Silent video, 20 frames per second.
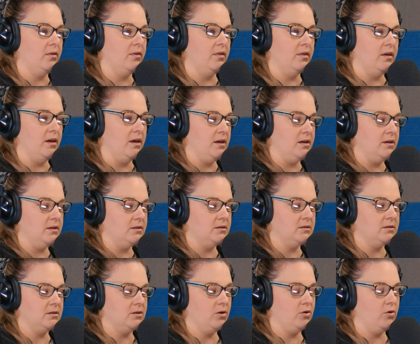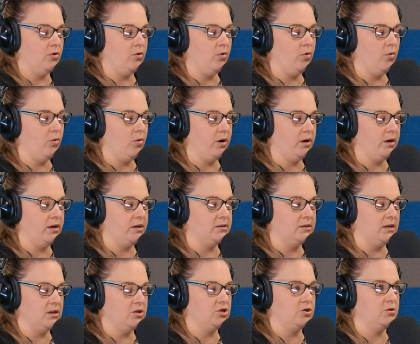these
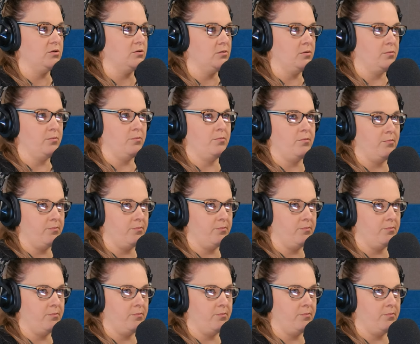organization